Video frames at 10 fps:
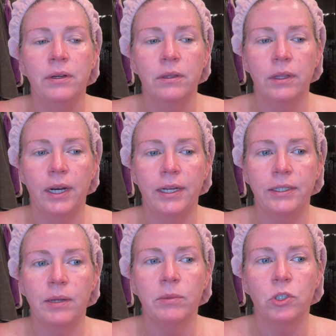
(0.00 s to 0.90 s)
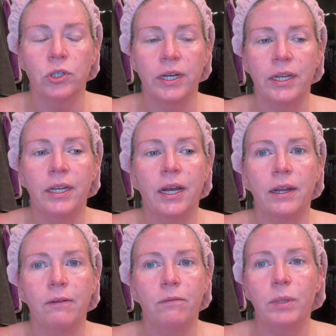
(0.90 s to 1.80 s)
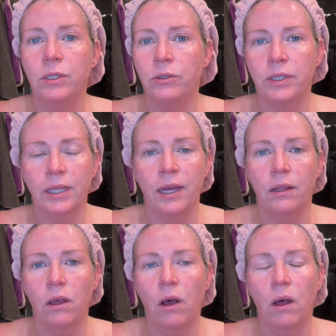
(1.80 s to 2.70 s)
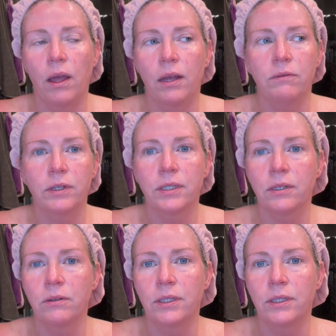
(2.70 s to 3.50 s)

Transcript: that I demonstrated, I've been doing that every single